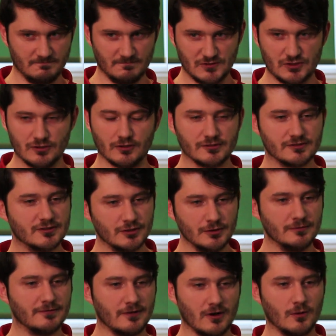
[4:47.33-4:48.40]
It's not
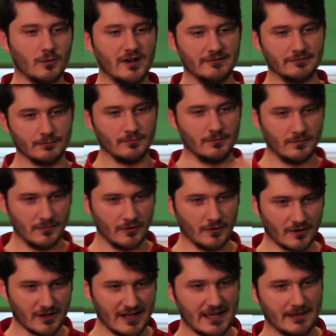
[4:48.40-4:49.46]
too far away from
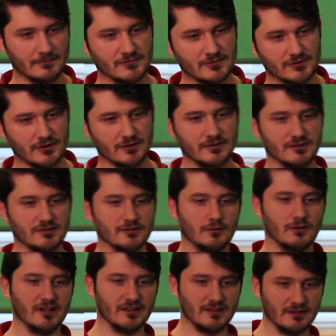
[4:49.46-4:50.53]
who I am, so it's
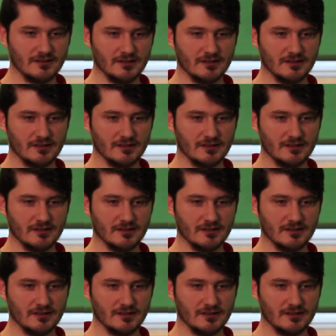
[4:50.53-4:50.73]
quite a